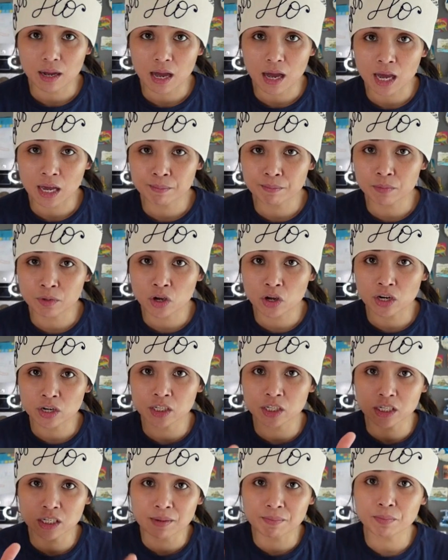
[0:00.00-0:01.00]
I'm gonna
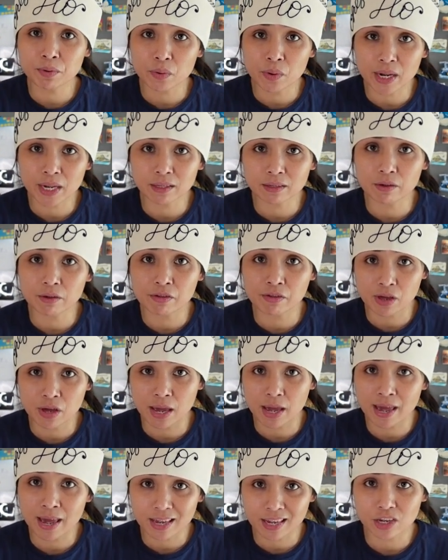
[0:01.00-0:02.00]
separate
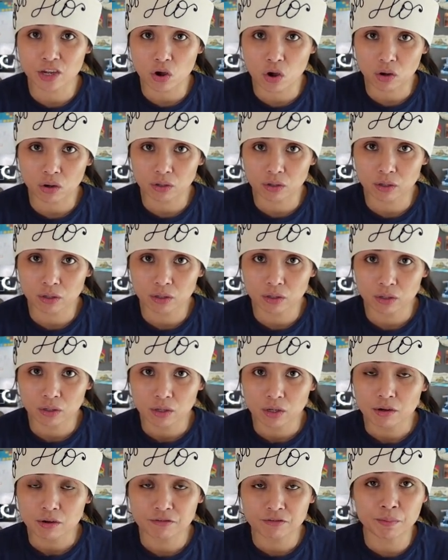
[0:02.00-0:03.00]
the egg yolk
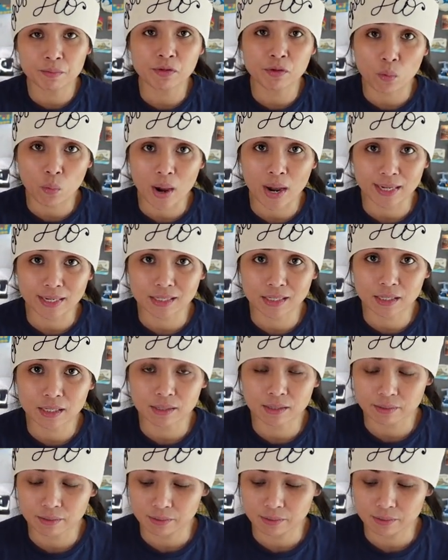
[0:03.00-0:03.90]
from the white